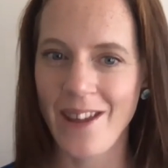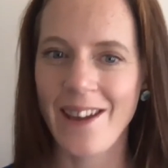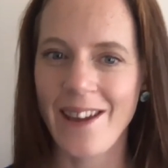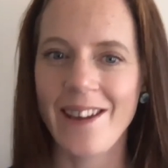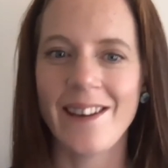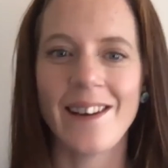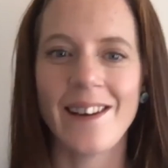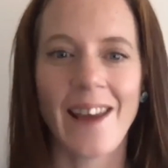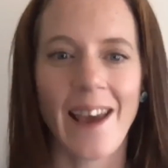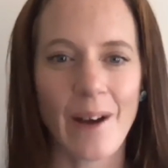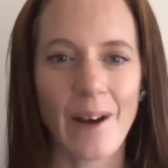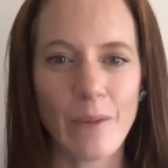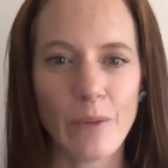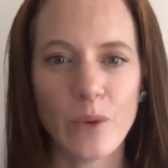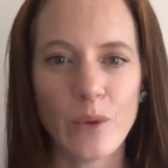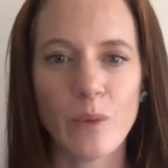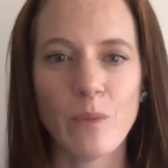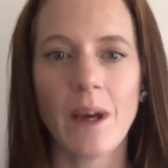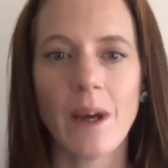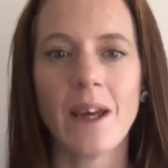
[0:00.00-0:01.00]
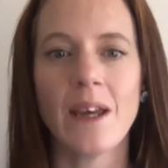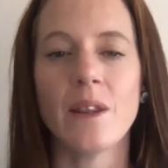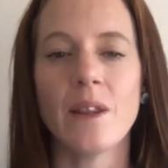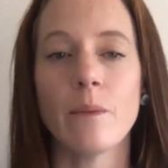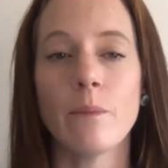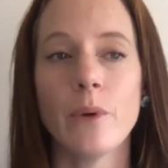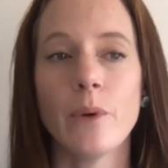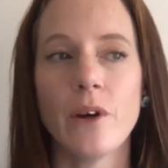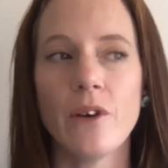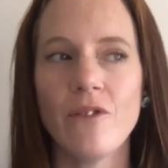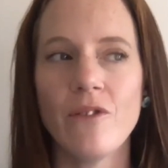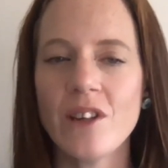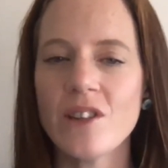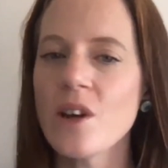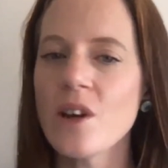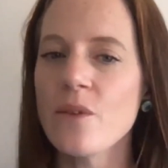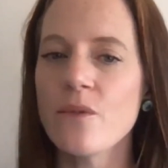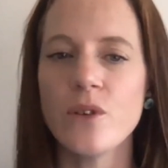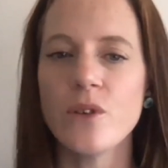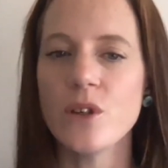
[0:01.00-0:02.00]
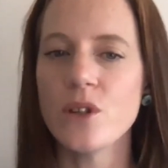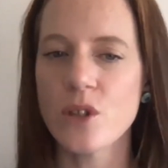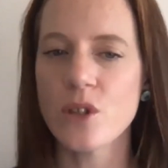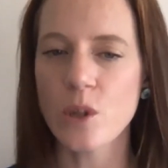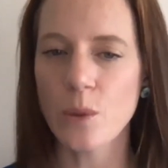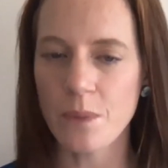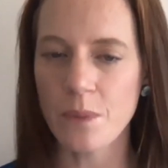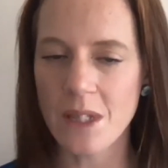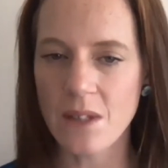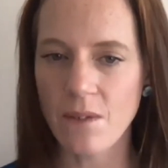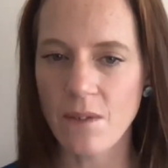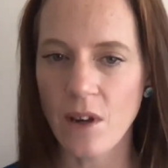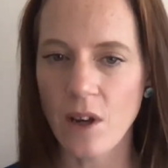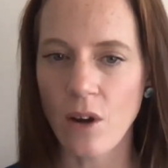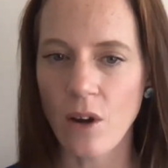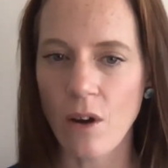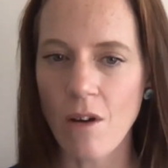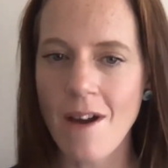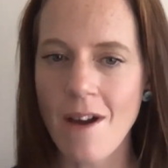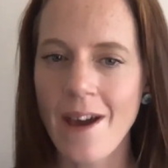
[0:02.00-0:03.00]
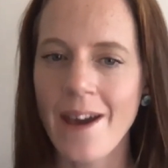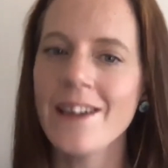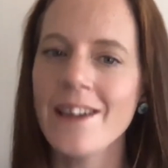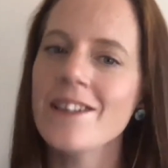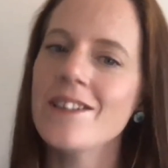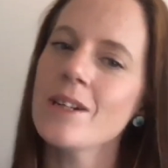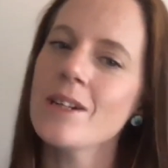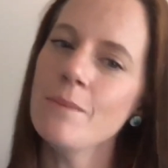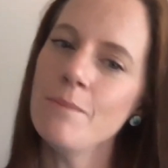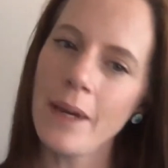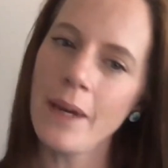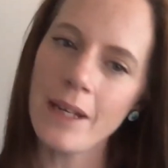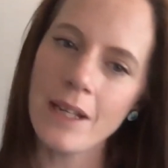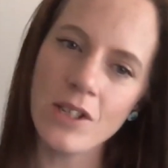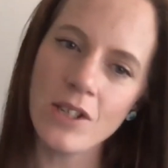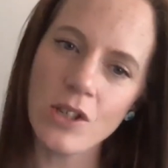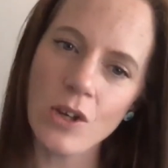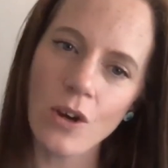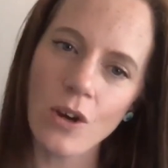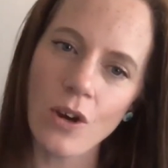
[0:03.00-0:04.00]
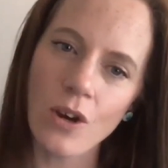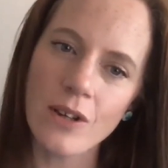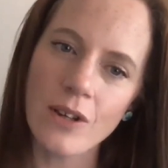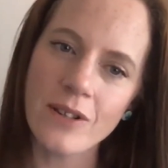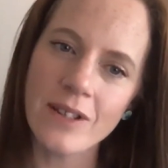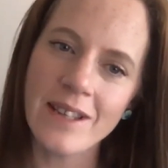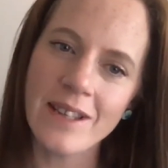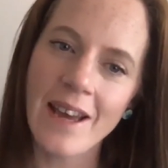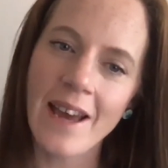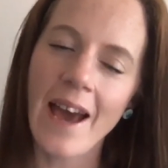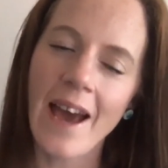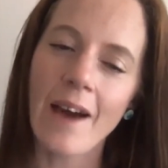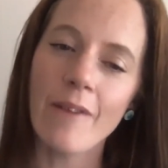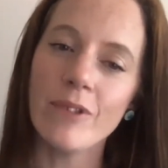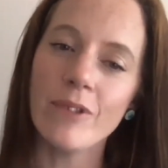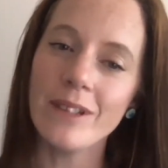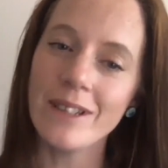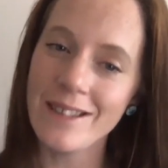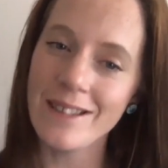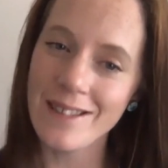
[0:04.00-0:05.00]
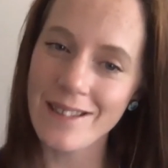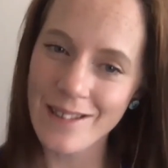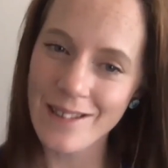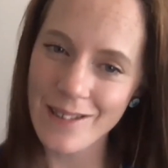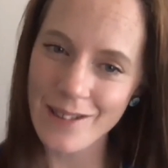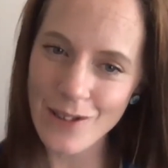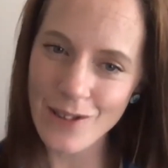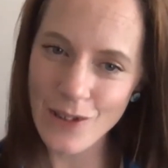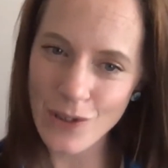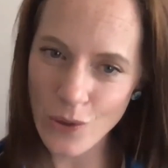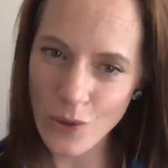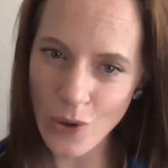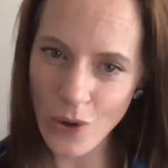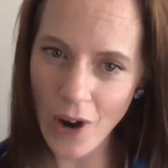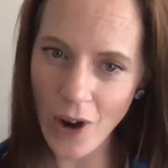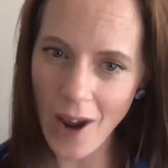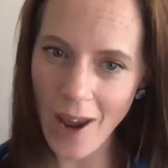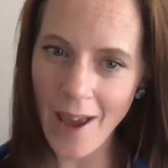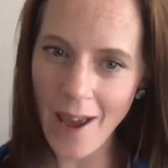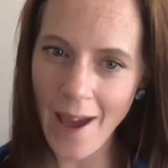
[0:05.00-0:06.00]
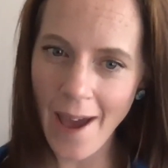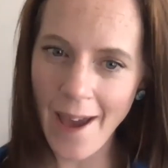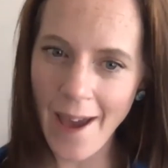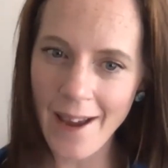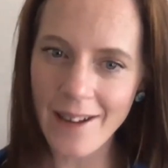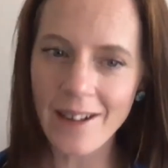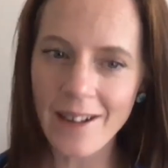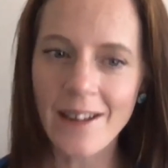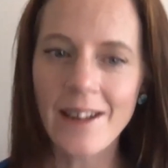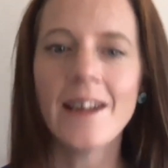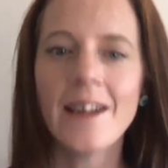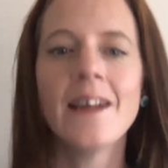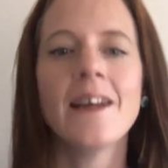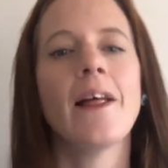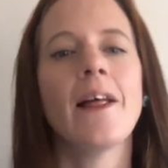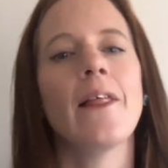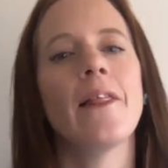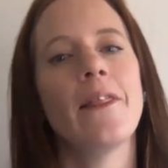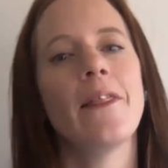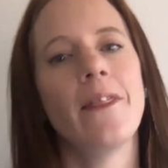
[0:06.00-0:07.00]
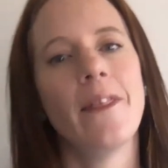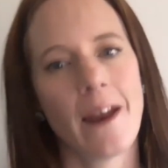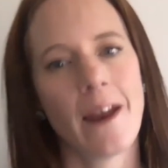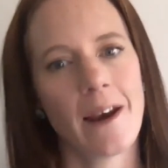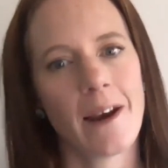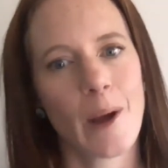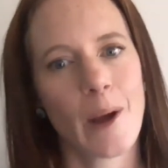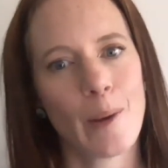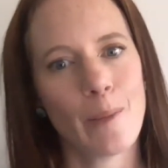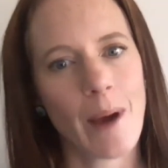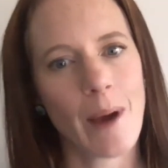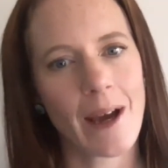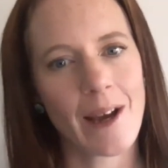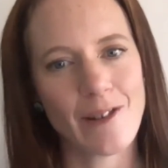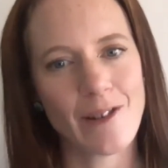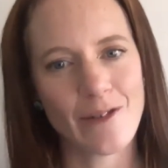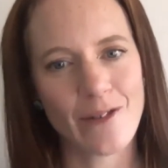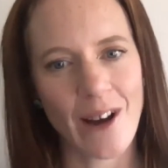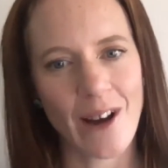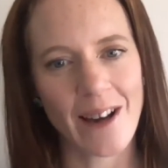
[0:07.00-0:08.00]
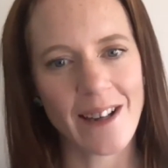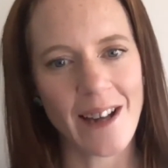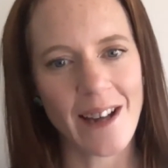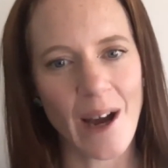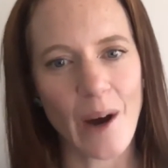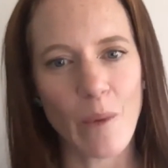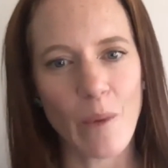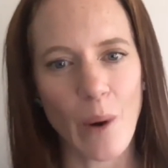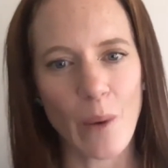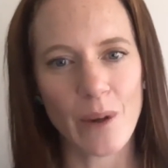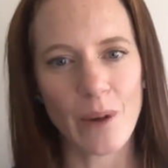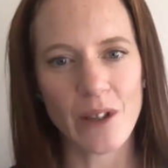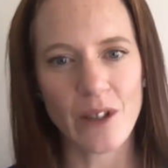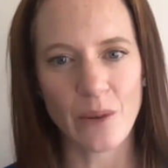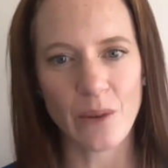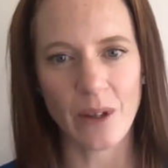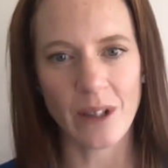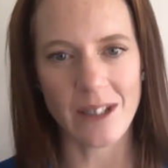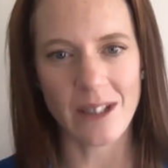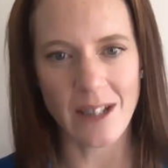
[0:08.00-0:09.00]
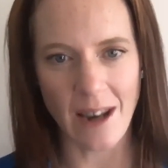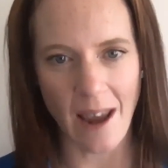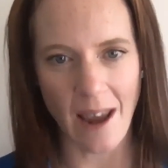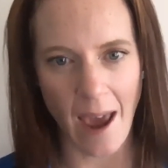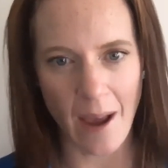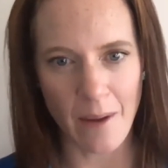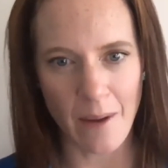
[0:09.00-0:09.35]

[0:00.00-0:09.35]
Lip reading: now would be the perfect time for you to stop this video, jump back into hers, have a listen to the story again, then come back and find out what we're doing today.